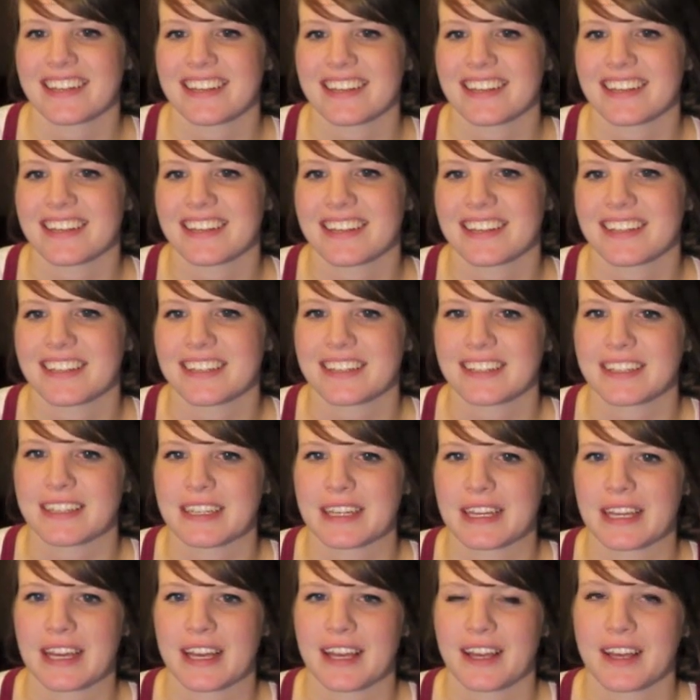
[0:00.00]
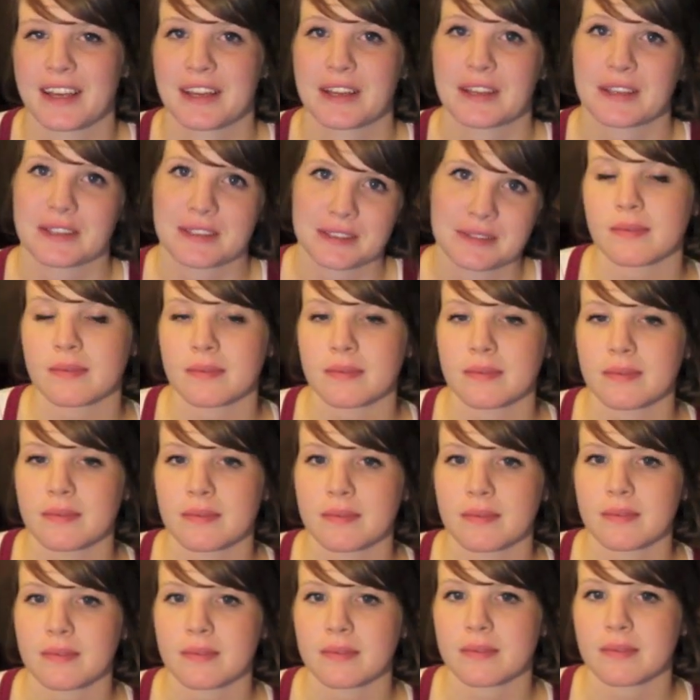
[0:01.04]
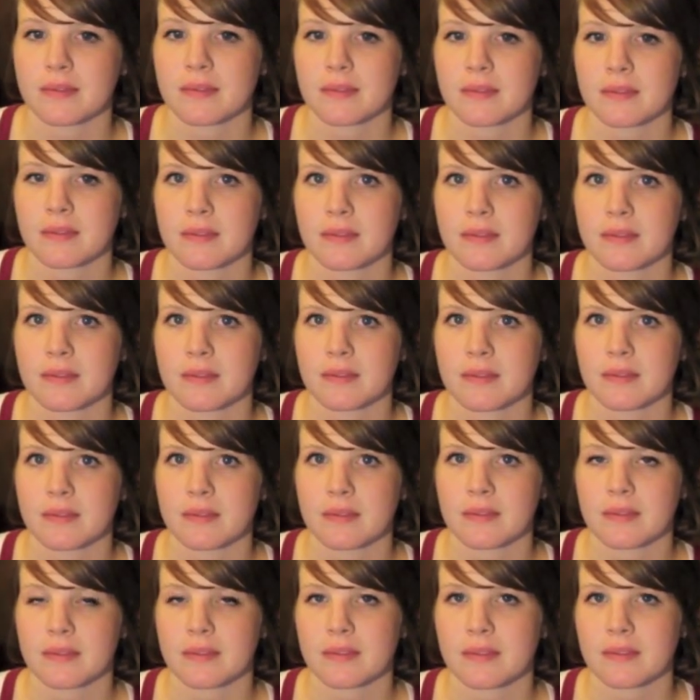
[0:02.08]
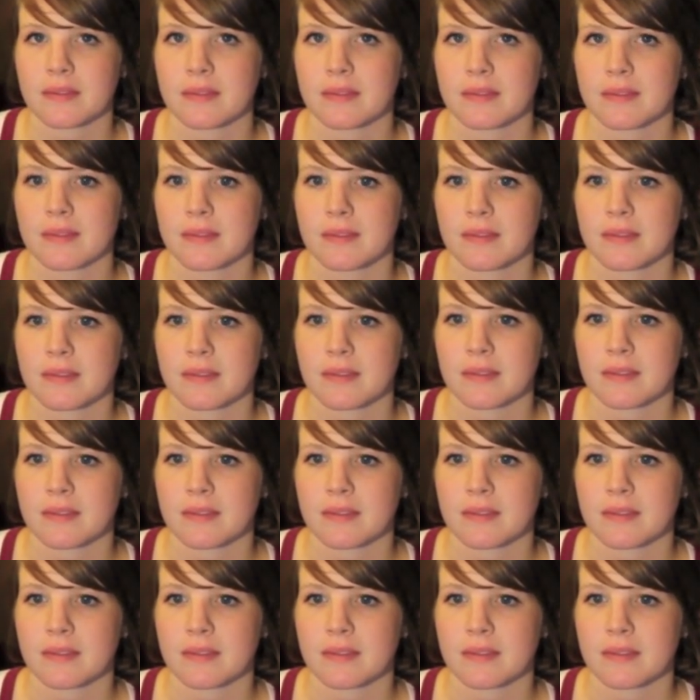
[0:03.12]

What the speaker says: This person isn't speaking.